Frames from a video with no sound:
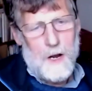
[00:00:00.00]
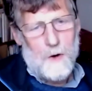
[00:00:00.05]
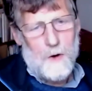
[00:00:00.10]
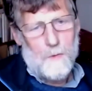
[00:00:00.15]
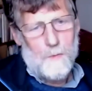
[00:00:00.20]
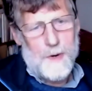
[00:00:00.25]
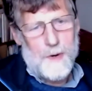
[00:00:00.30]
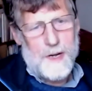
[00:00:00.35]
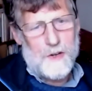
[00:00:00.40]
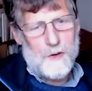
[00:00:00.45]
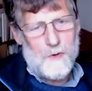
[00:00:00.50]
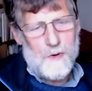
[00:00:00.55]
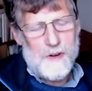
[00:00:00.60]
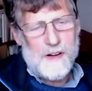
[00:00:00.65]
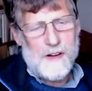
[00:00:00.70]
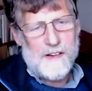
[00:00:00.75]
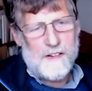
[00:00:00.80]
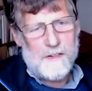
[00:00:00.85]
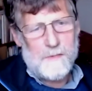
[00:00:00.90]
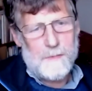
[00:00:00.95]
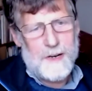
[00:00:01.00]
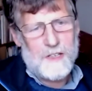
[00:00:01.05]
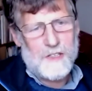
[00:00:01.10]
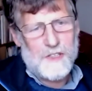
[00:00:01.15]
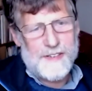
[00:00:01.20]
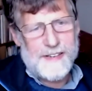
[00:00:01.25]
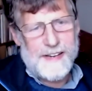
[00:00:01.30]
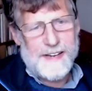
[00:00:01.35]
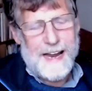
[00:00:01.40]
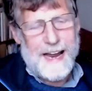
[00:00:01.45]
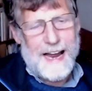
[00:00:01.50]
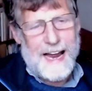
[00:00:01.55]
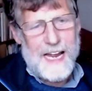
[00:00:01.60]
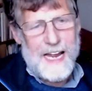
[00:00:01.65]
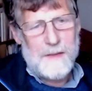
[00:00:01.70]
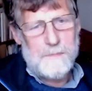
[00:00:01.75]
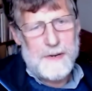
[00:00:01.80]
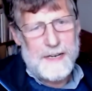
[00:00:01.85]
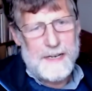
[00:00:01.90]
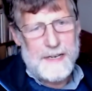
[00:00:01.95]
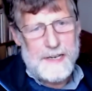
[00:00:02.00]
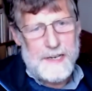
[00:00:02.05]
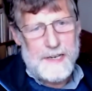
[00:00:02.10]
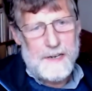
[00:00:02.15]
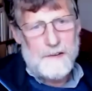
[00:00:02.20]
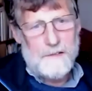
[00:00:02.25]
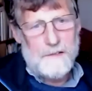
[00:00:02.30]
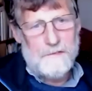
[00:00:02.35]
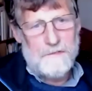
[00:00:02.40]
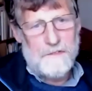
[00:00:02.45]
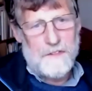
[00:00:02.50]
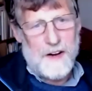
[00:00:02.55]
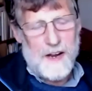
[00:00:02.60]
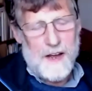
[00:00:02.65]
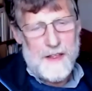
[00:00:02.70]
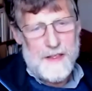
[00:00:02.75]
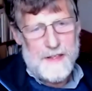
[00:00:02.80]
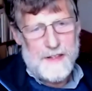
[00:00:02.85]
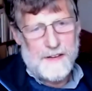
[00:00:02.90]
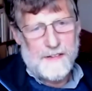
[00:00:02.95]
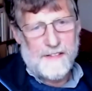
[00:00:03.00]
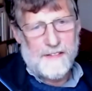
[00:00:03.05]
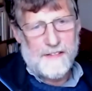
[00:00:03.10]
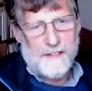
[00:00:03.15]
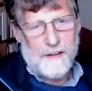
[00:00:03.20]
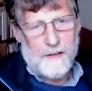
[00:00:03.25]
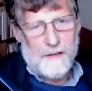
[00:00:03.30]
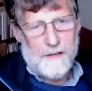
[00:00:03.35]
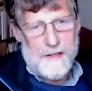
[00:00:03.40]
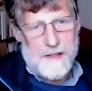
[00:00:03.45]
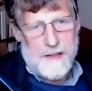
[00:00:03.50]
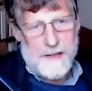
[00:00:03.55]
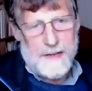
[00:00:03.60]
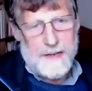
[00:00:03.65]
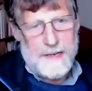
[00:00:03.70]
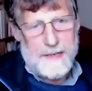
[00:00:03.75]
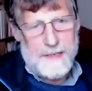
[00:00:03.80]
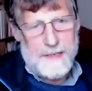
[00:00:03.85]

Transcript: We don't so much say, I believe this or that,